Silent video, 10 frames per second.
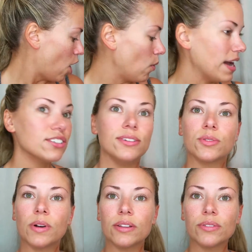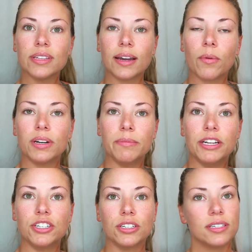Oh, actually, there's one other thing I wanted to
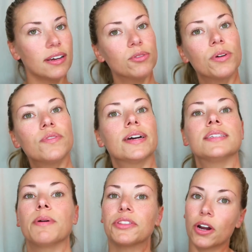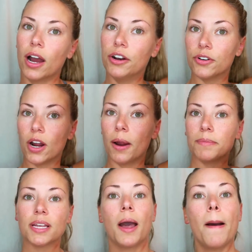mention, because everyone forgets about their
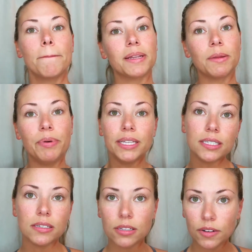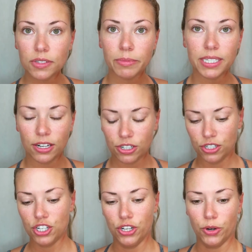underarms. But the pits deserve some
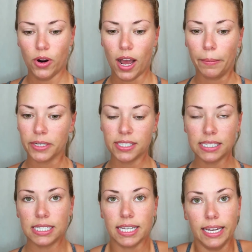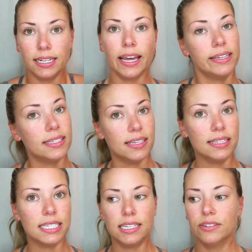attention too, because it's skin and it's
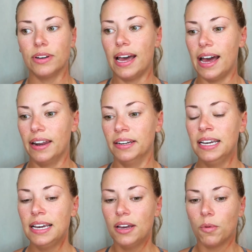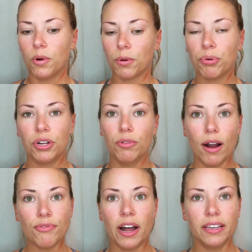sensitive, and we're pretty
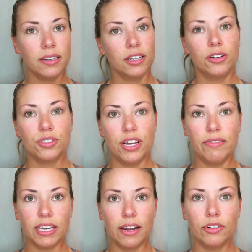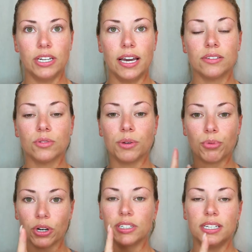rough on it, you know, shaving it every day. So it's
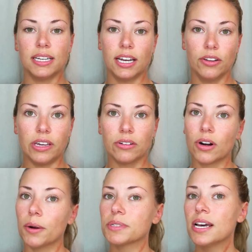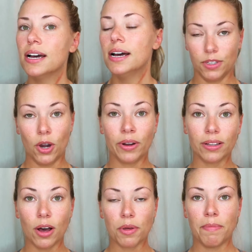important to take care of the underarms. Going
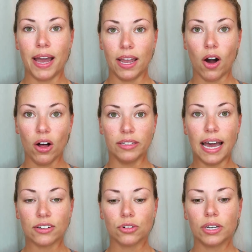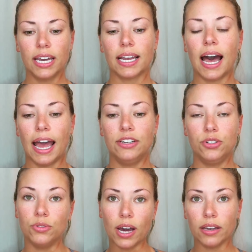along with my all-natural kick, I
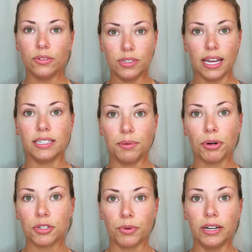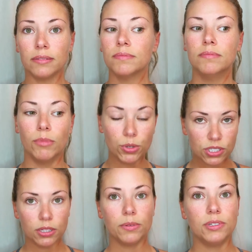do not use antiperspirant. Most
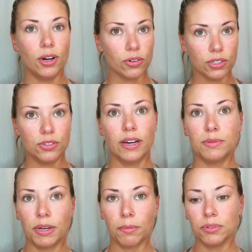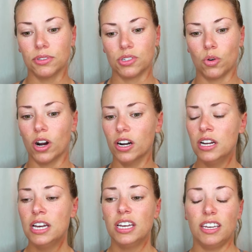of the deodorants you guys pick up in the store,
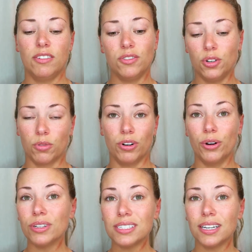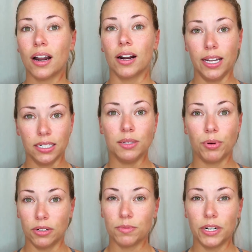even if you don't notice it, are
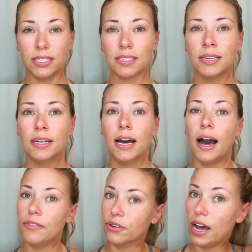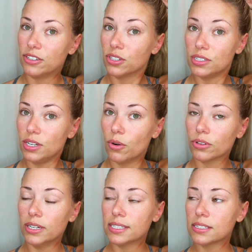antiperspirants. They're not just
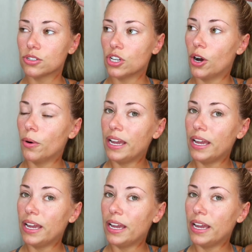deodorants. So